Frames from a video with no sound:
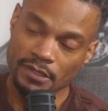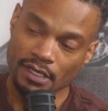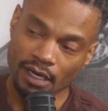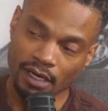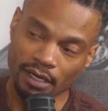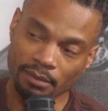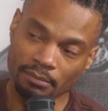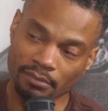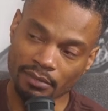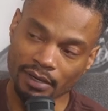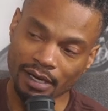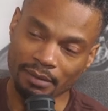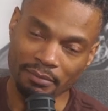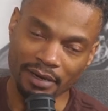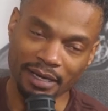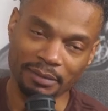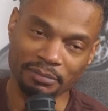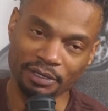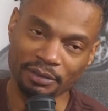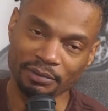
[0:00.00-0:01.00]
I, can, I
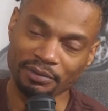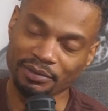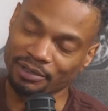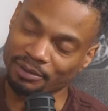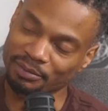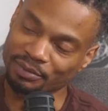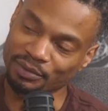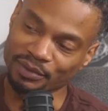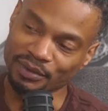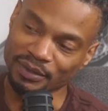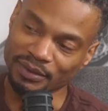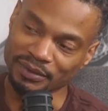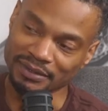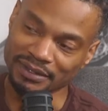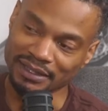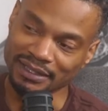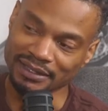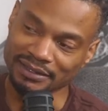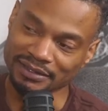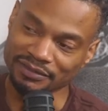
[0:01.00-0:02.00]
might be able to help you with those
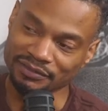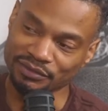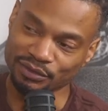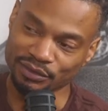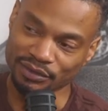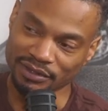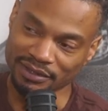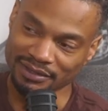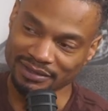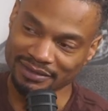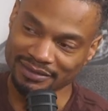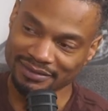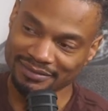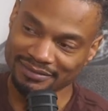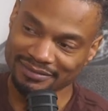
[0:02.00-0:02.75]
things if you just